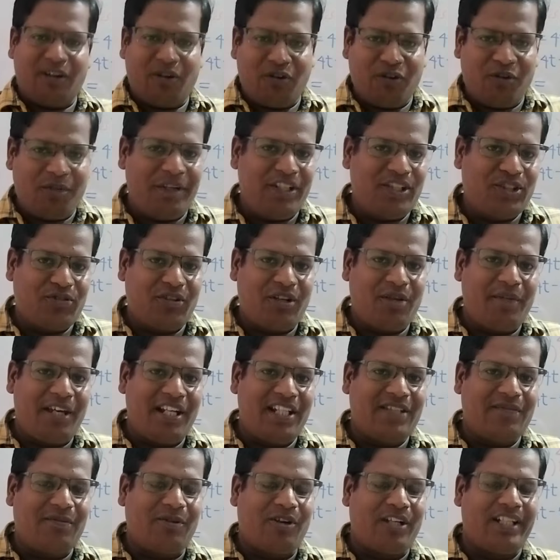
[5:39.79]
root b square
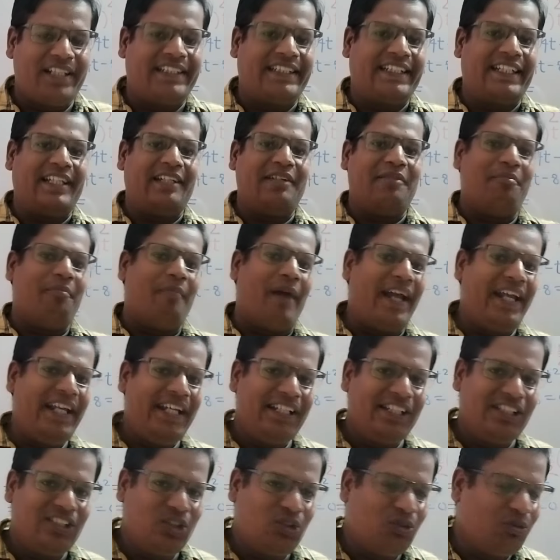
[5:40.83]
minus 4ac
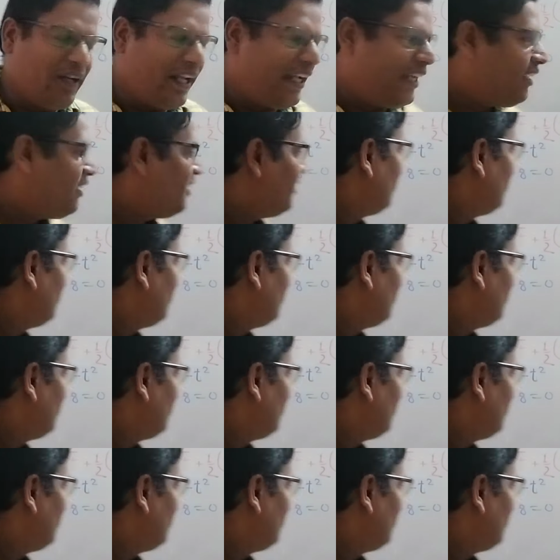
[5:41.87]
by 2a.